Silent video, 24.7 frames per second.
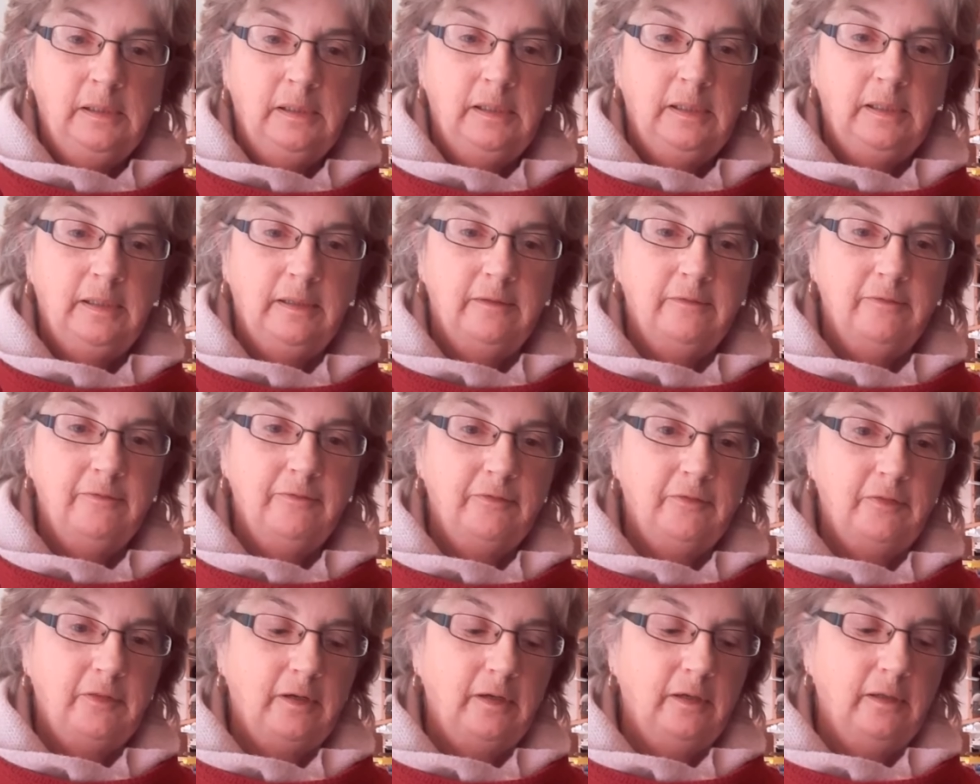
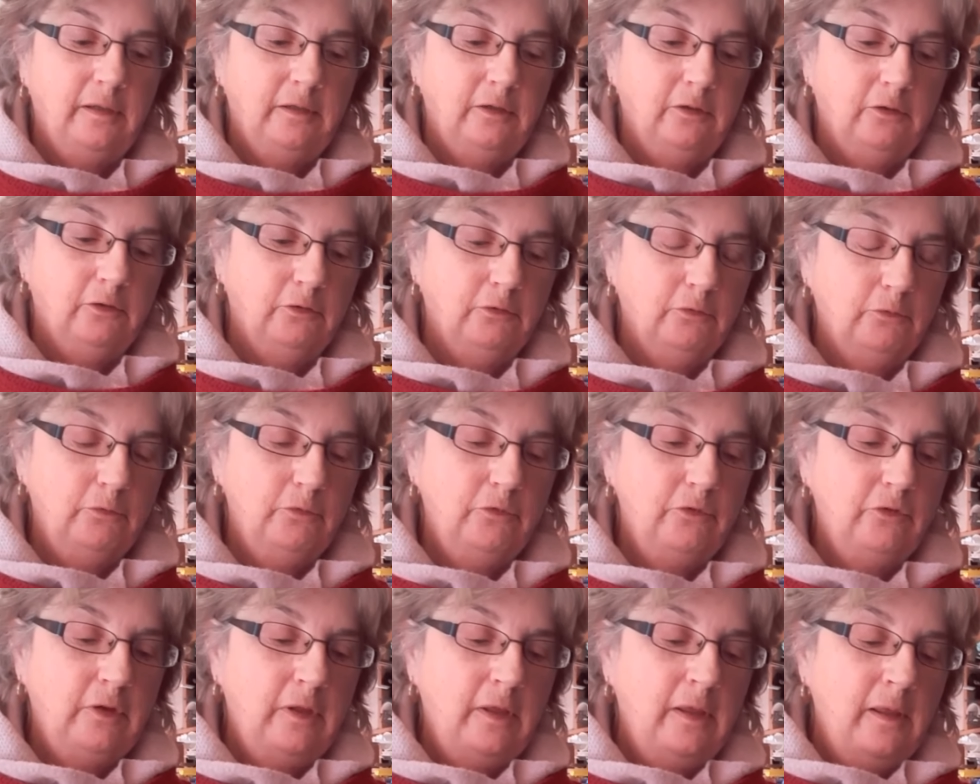leaf that I
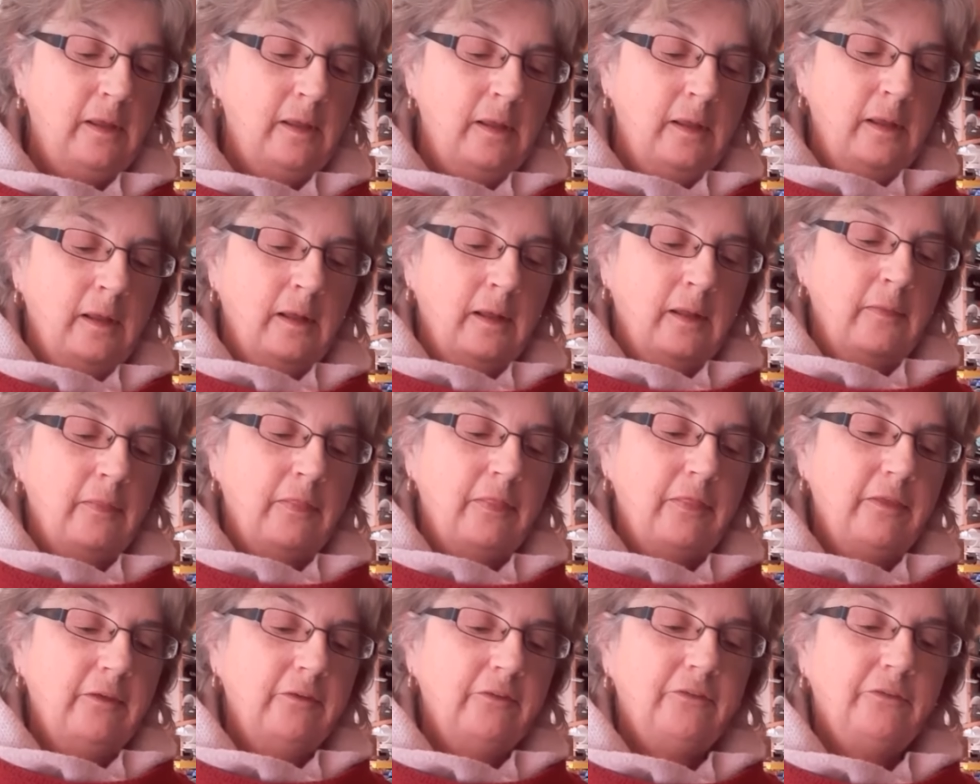used, and
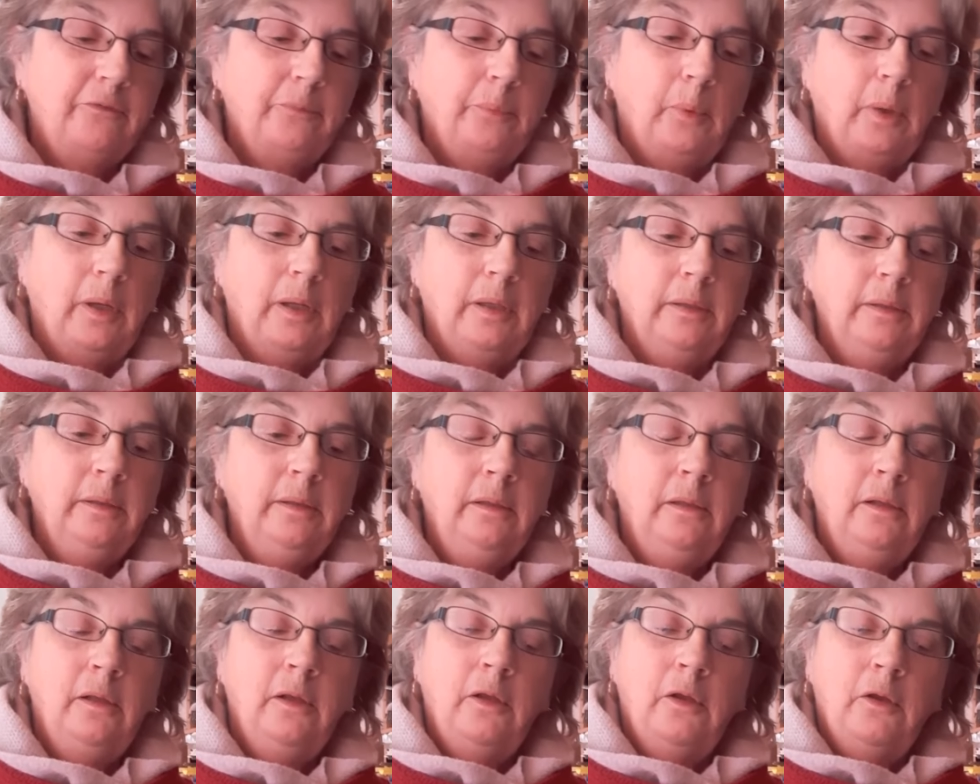this one
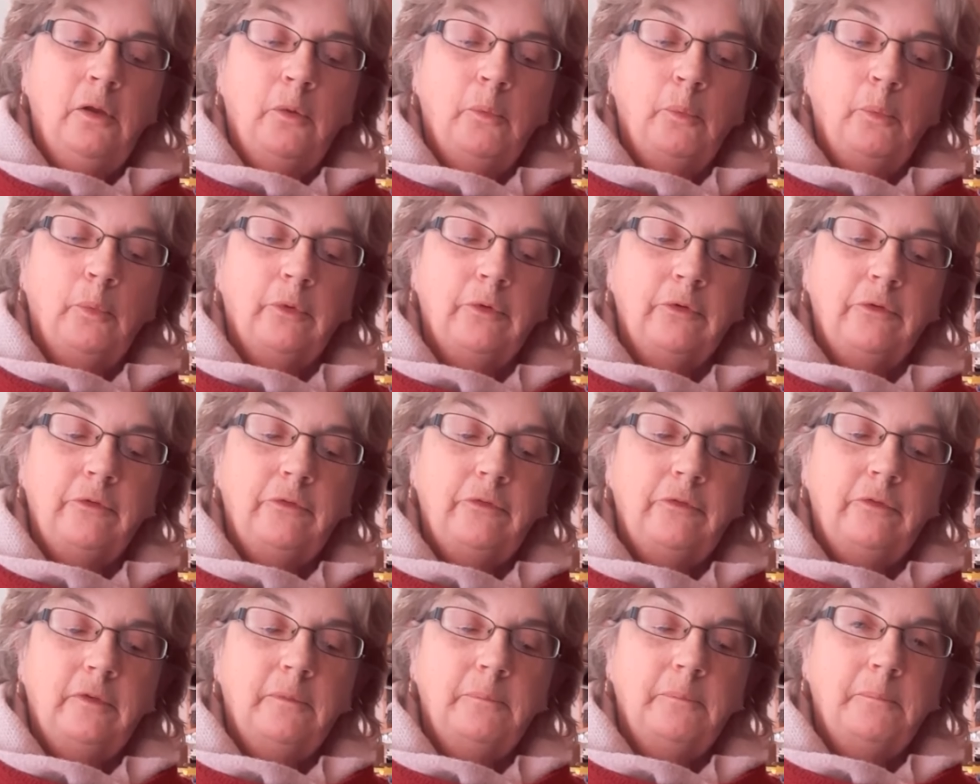
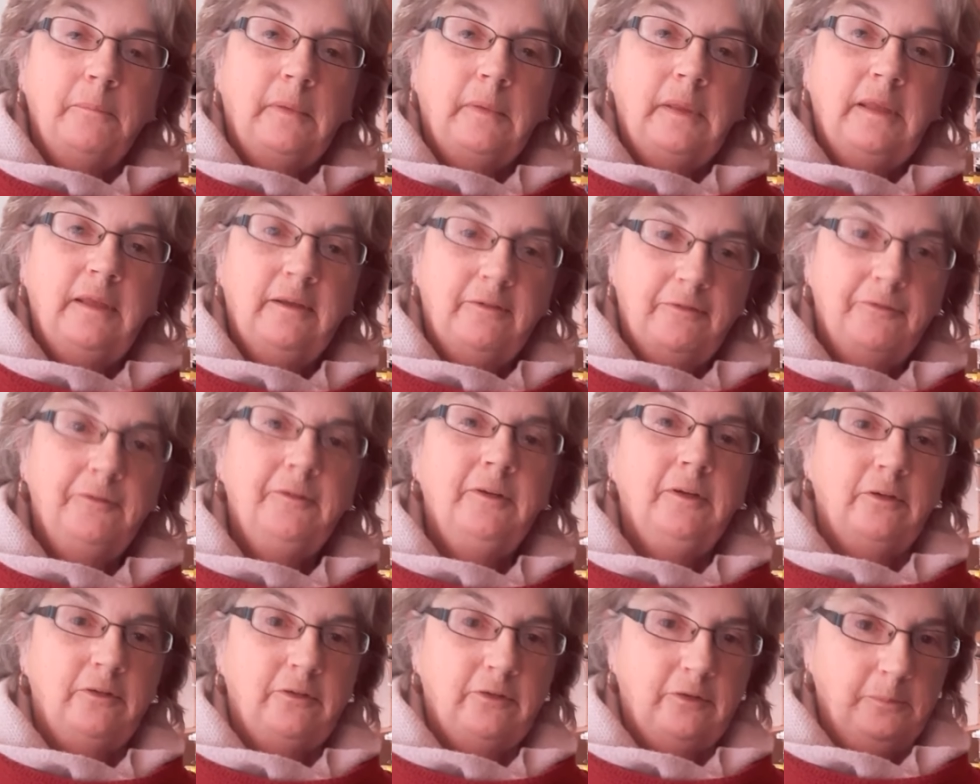was
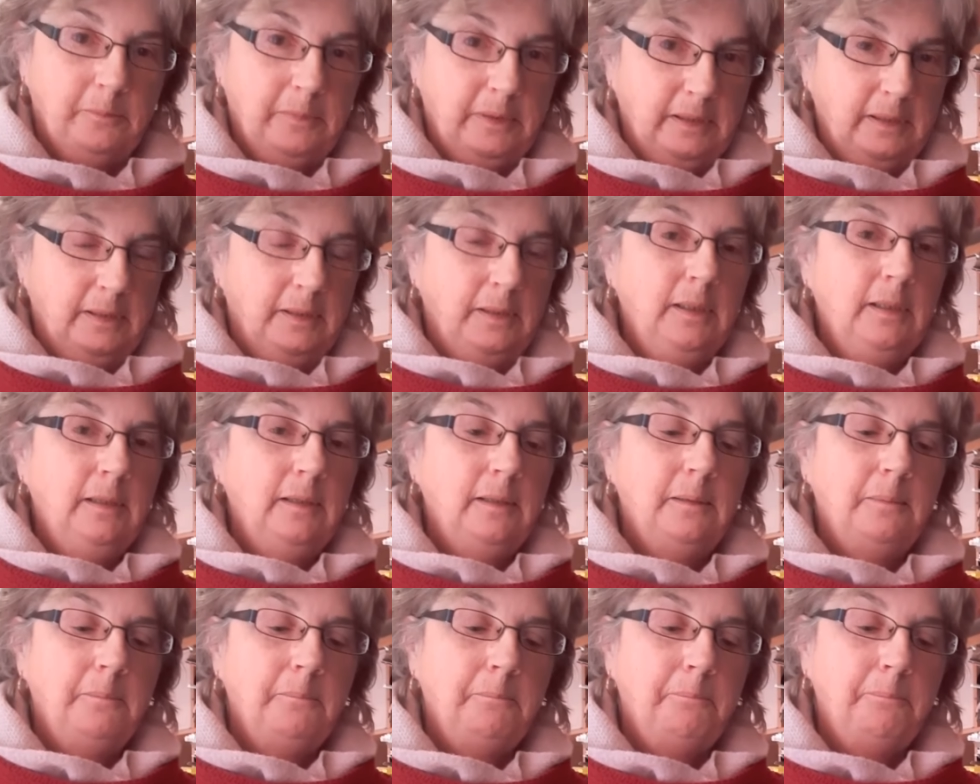gifted to me,
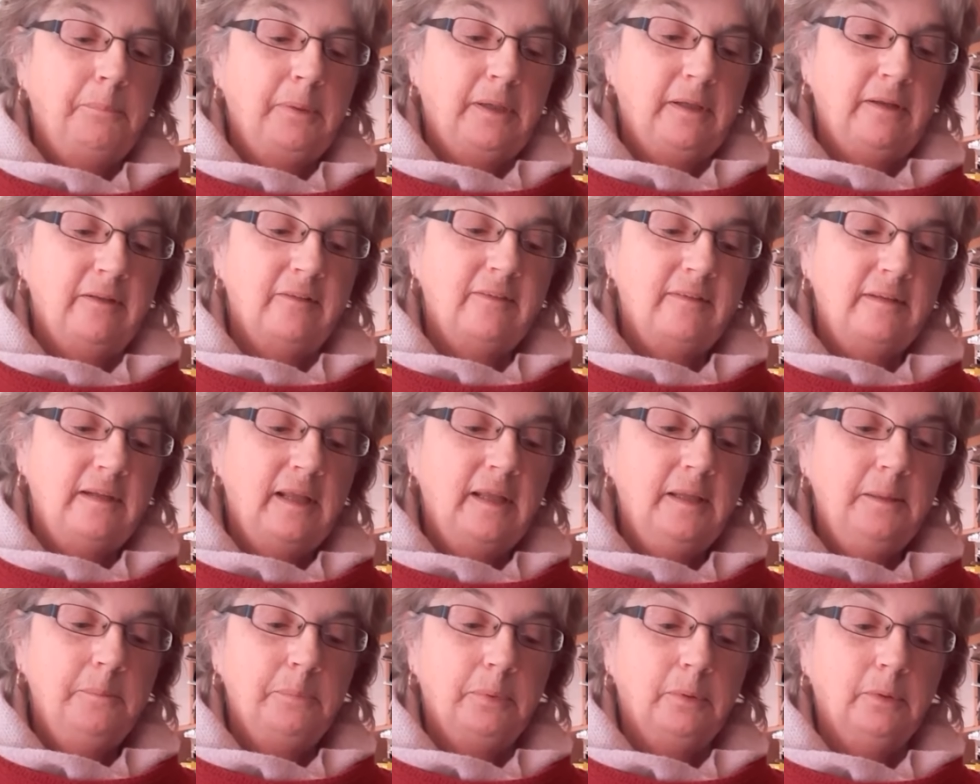but it's
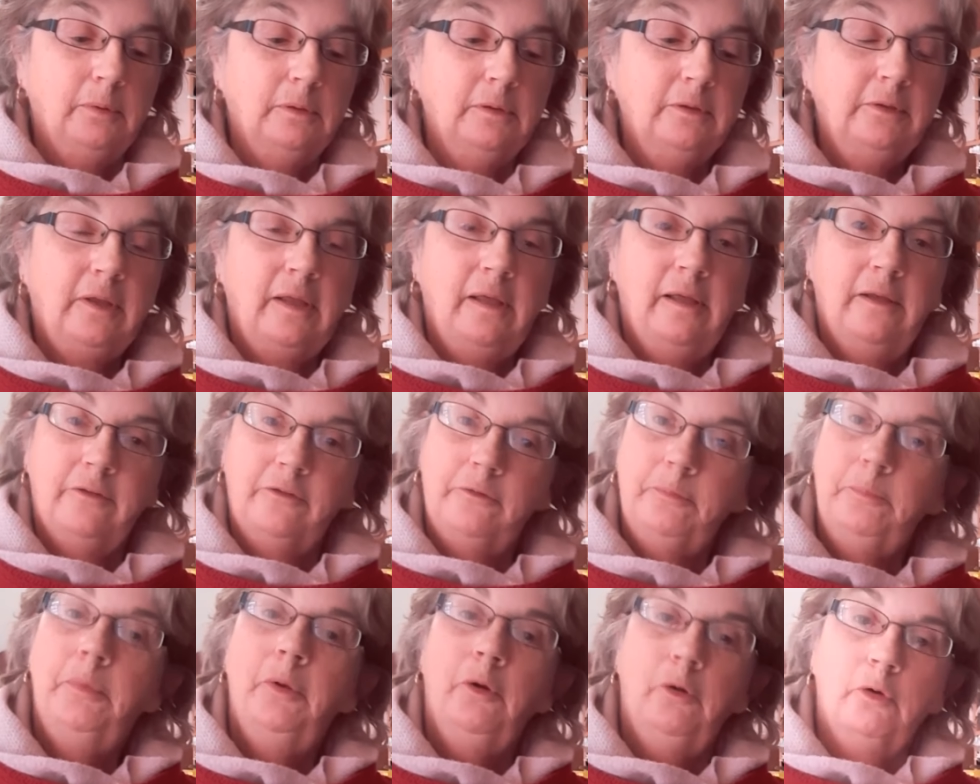labelled
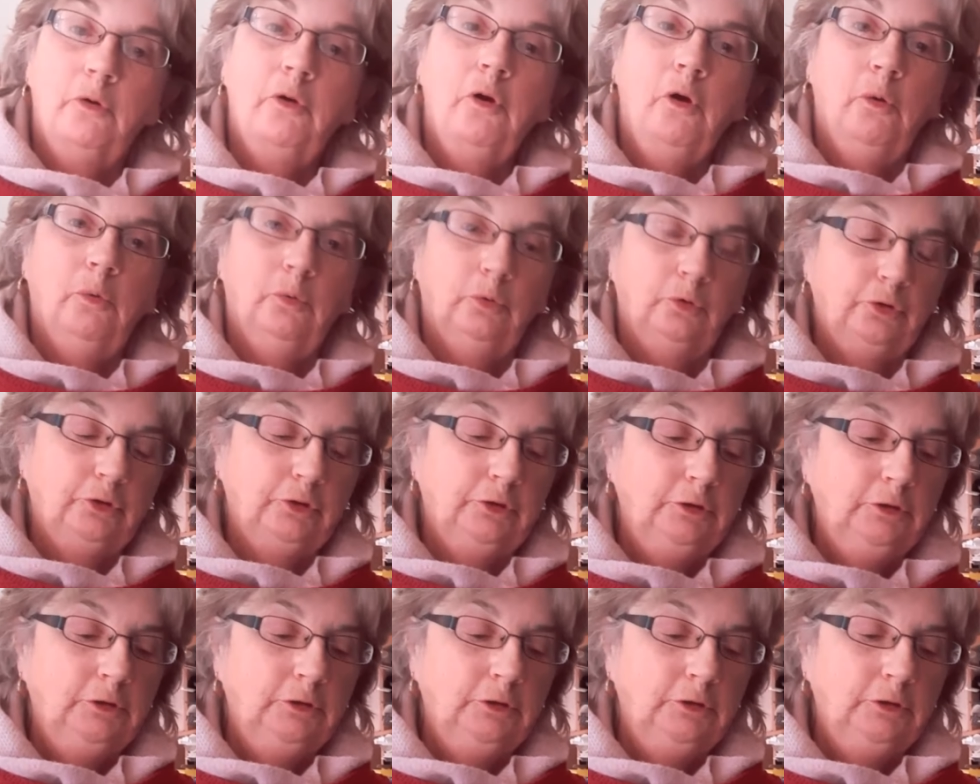as pure gold.